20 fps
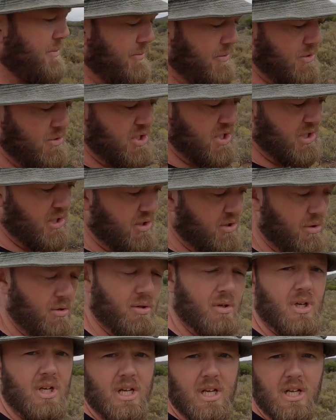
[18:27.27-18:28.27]
future
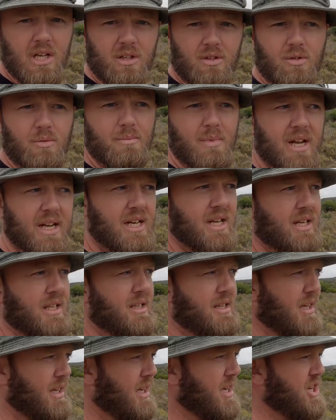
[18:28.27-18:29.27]
to make
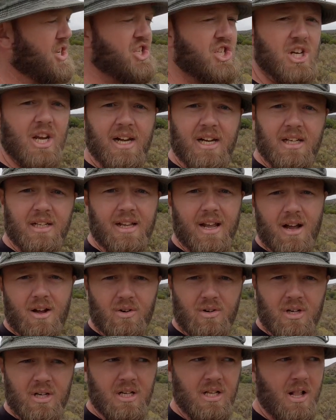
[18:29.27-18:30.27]
it a
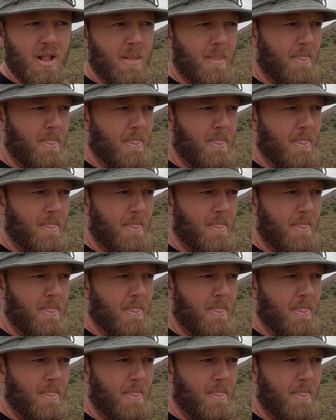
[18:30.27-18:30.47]
shakedown